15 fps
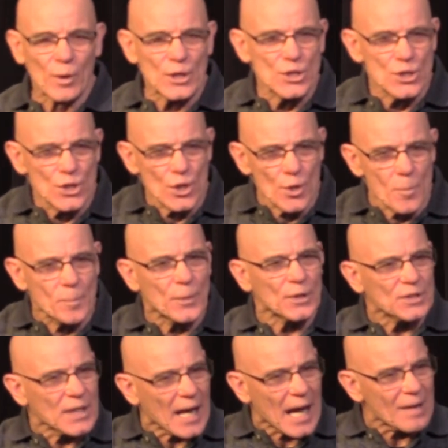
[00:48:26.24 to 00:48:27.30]
when you
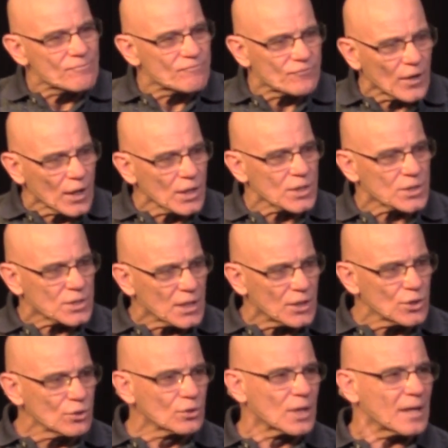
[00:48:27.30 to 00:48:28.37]
put God first
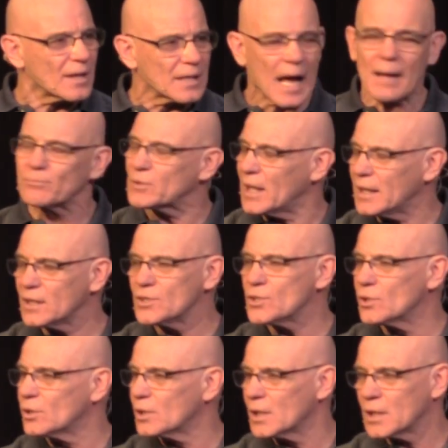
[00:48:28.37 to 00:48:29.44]
and you get, I'm telling
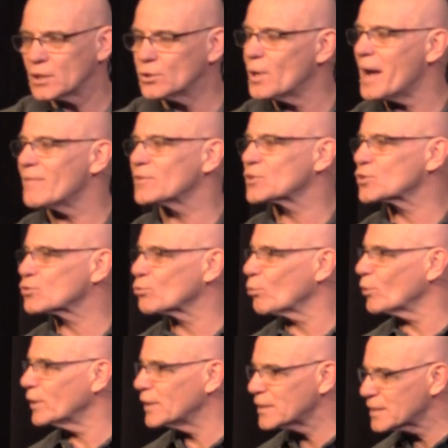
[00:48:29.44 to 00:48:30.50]
you, you have a
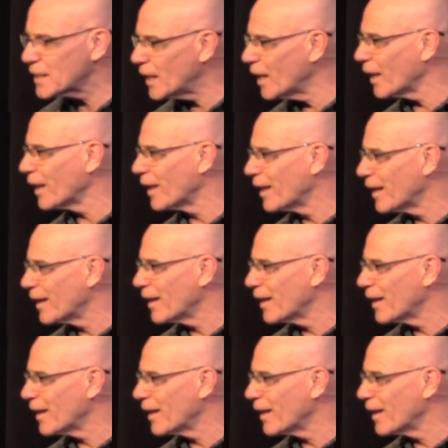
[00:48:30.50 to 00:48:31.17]
story to tell.